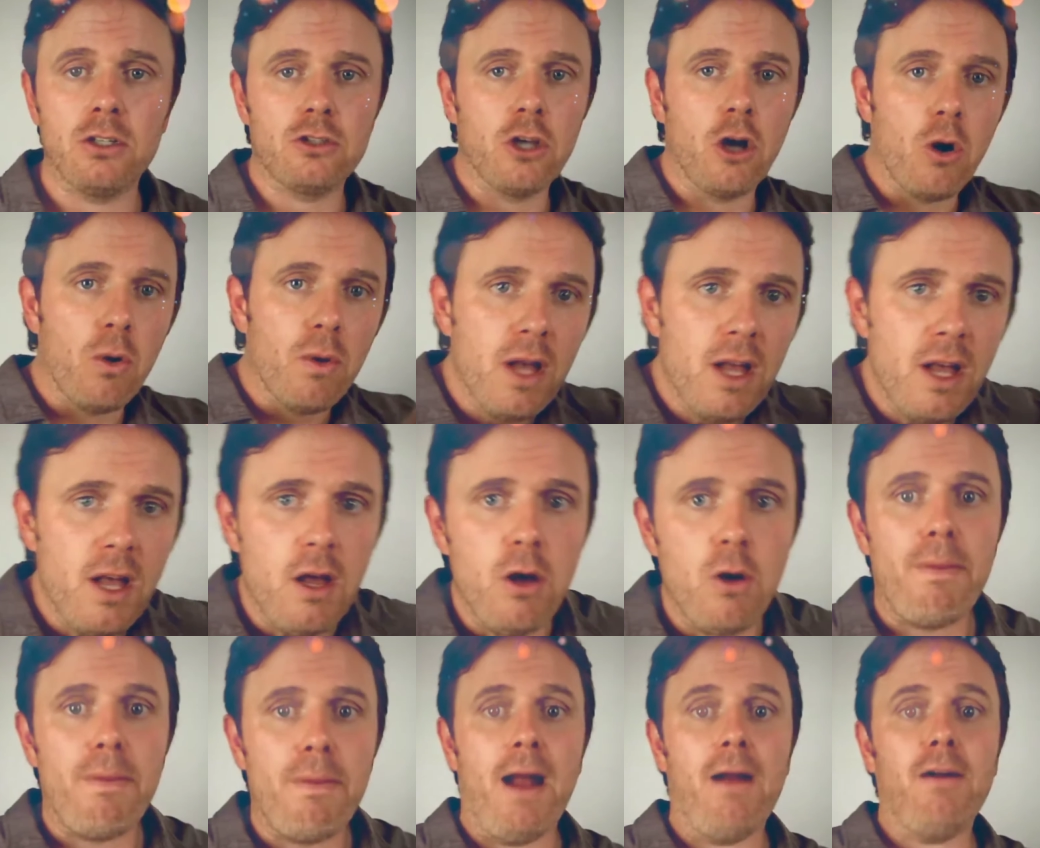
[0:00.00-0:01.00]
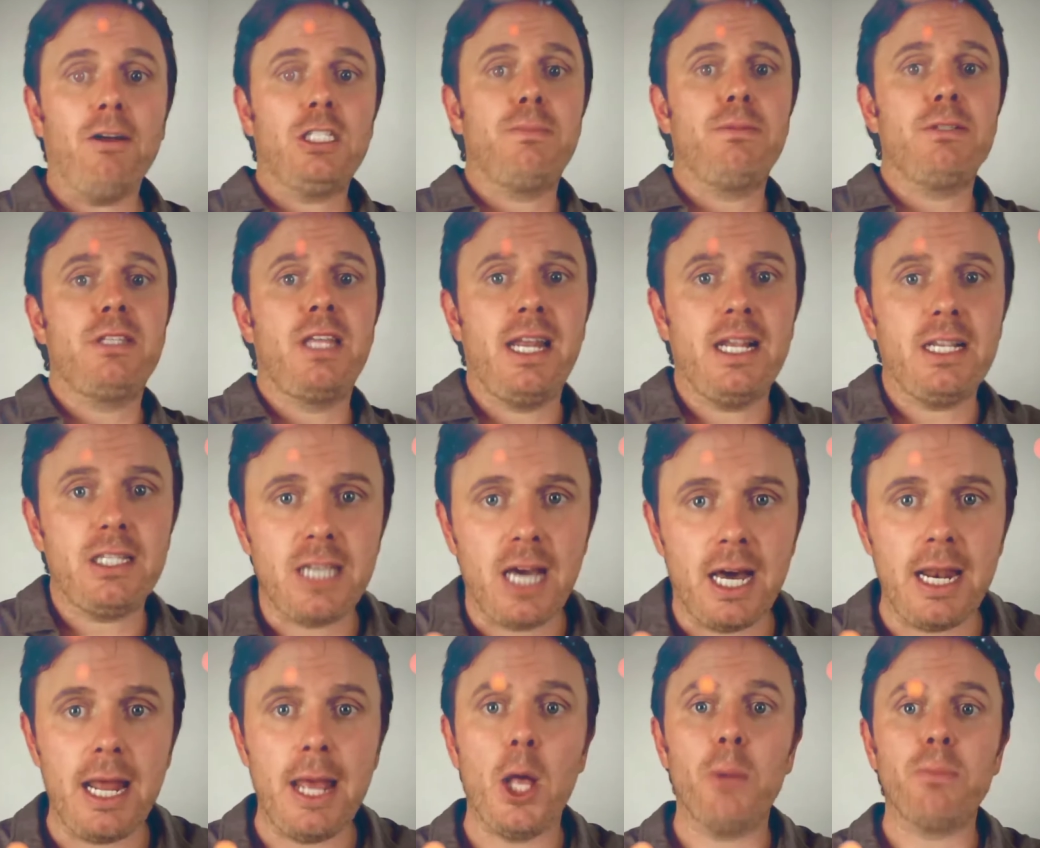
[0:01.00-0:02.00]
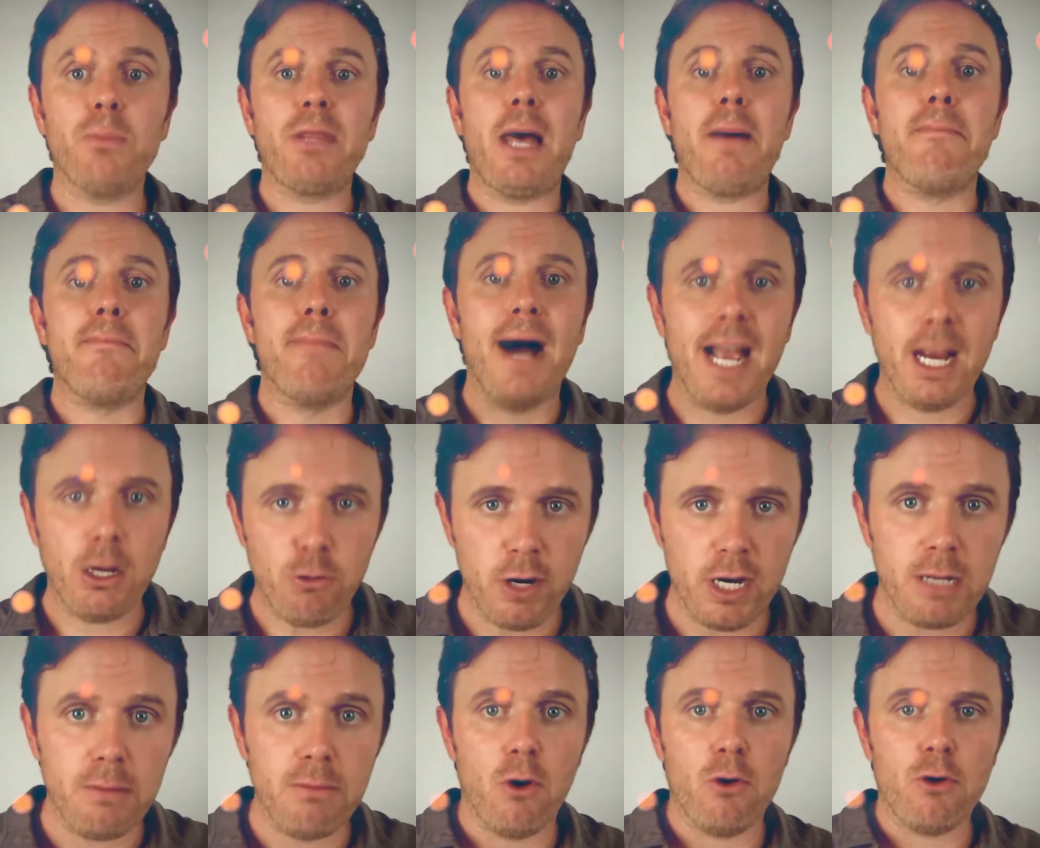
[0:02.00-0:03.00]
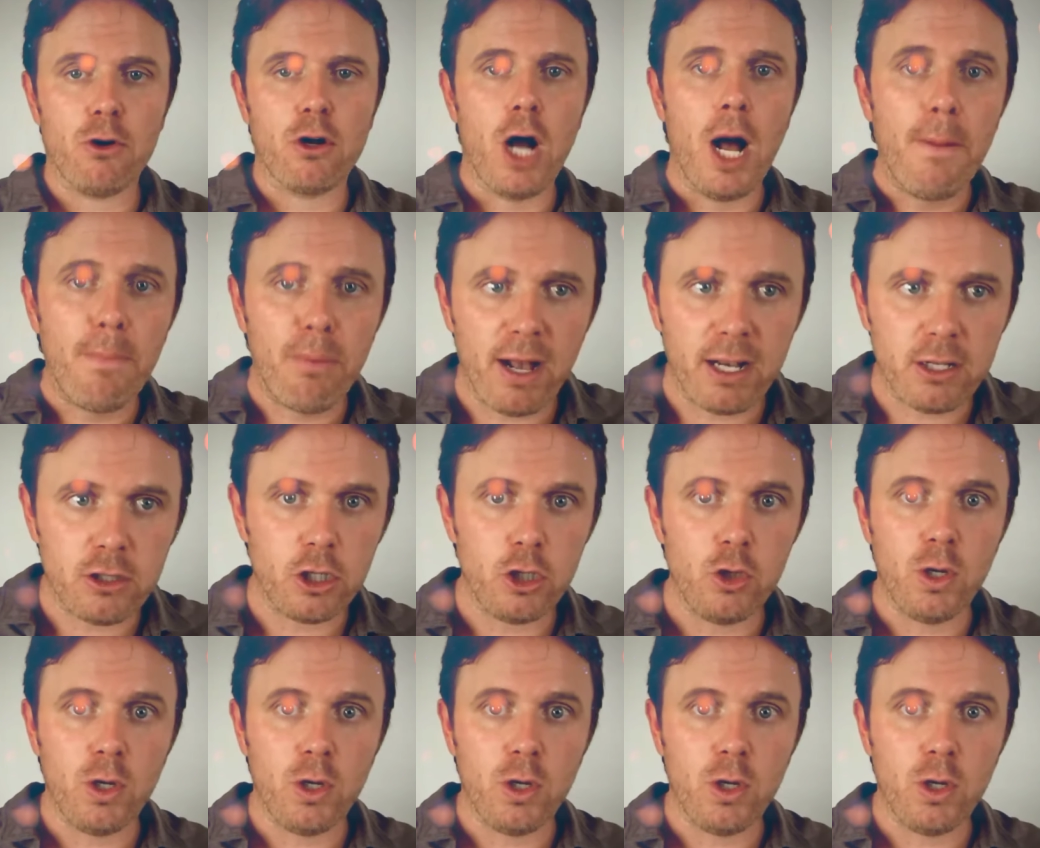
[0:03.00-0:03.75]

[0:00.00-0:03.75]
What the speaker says: And so parasympathetics kind of help that migrating motor complex.